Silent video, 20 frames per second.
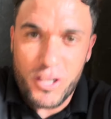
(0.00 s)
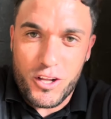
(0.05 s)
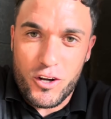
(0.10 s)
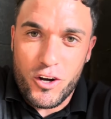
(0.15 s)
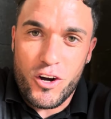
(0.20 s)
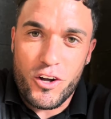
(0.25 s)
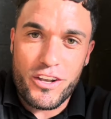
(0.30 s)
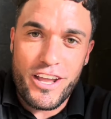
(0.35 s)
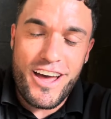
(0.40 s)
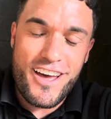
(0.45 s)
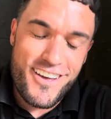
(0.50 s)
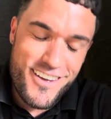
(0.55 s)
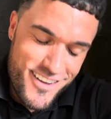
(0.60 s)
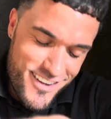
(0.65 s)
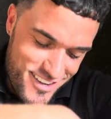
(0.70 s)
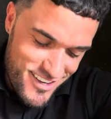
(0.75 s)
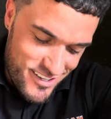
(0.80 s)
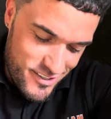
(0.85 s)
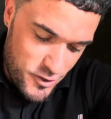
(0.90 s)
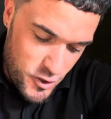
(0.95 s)
corner.
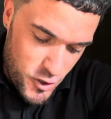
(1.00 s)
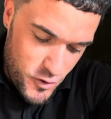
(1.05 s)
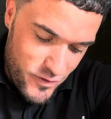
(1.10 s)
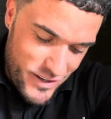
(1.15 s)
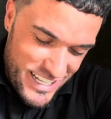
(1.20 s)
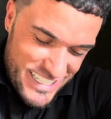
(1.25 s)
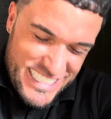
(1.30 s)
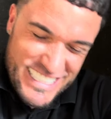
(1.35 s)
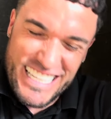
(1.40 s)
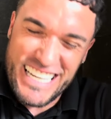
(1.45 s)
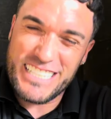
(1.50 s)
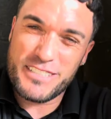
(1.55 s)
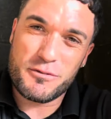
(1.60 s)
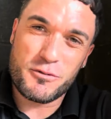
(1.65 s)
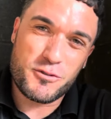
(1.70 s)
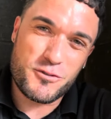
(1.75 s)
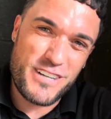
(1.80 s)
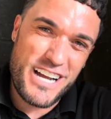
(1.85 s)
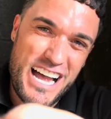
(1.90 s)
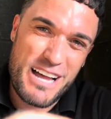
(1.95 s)
Don't forget to like,
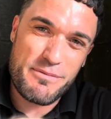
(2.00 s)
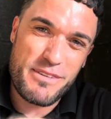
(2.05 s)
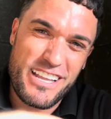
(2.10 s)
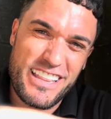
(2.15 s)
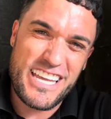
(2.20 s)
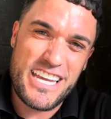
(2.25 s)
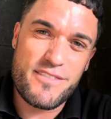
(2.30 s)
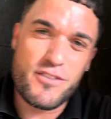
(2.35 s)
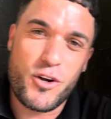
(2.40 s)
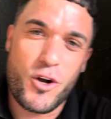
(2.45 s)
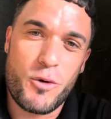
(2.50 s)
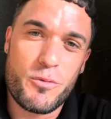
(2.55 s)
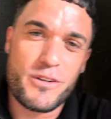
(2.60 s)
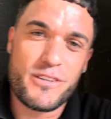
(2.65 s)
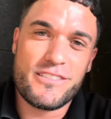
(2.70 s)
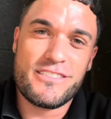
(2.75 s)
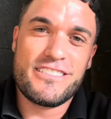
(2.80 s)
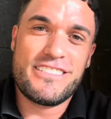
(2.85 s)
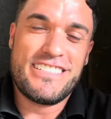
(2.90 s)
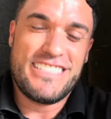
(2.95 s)
subscribe, and leave a
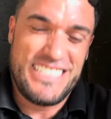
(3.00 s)
comment.